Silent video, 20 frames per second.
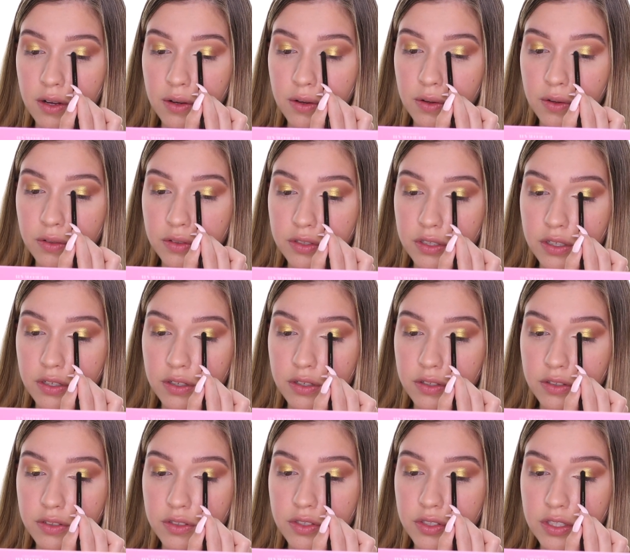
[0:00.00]
Golden
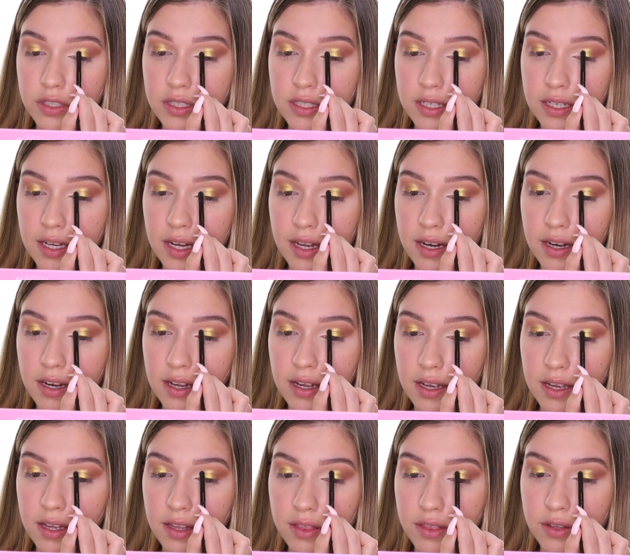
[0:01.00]
Girls just to kind of
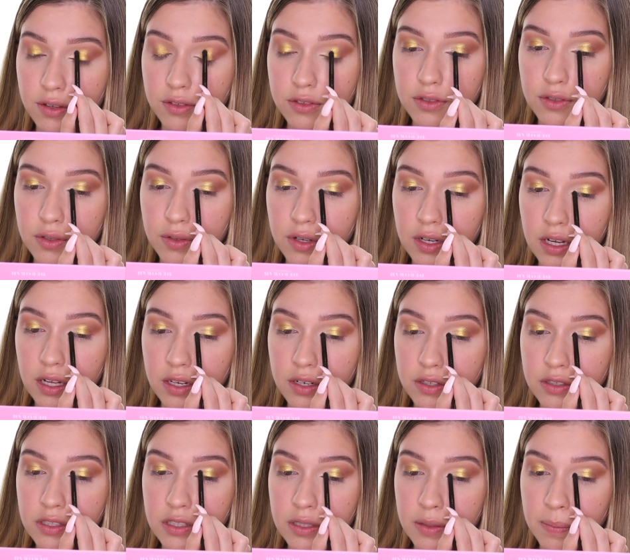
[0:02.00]
get those two
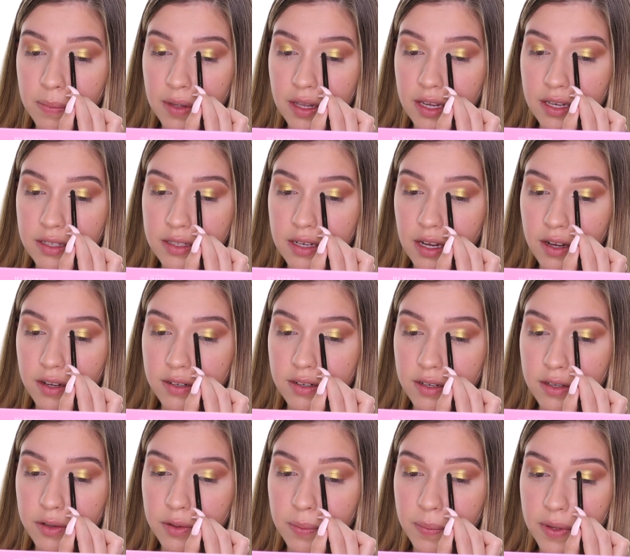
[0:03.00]
colors to blend down a
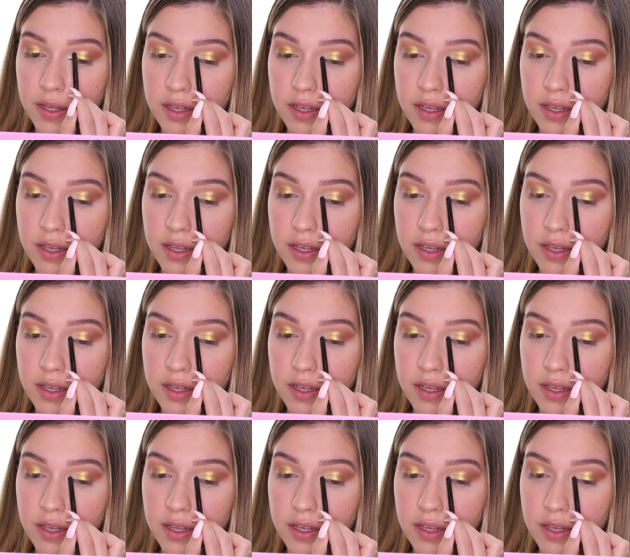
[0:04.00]
little bit.